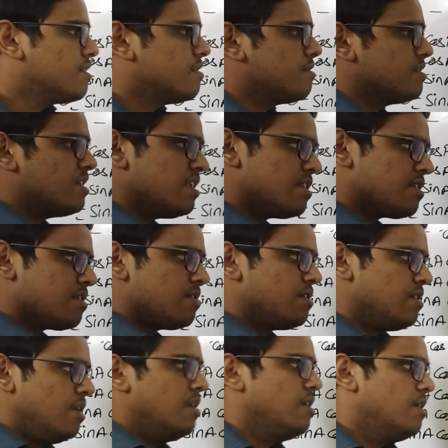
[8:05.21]
Just
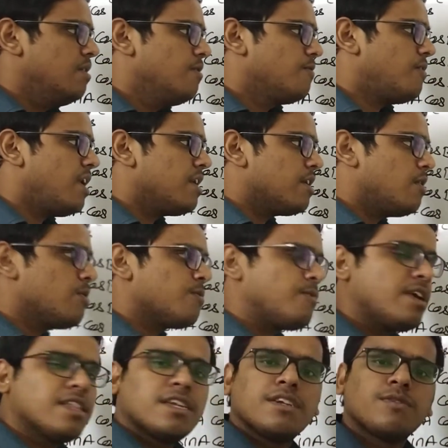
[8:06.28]
find out
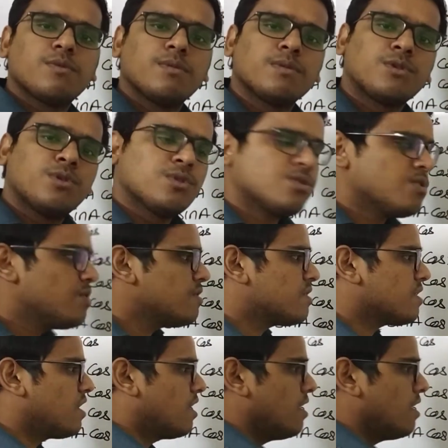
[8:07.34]
whether it will be cos or sin.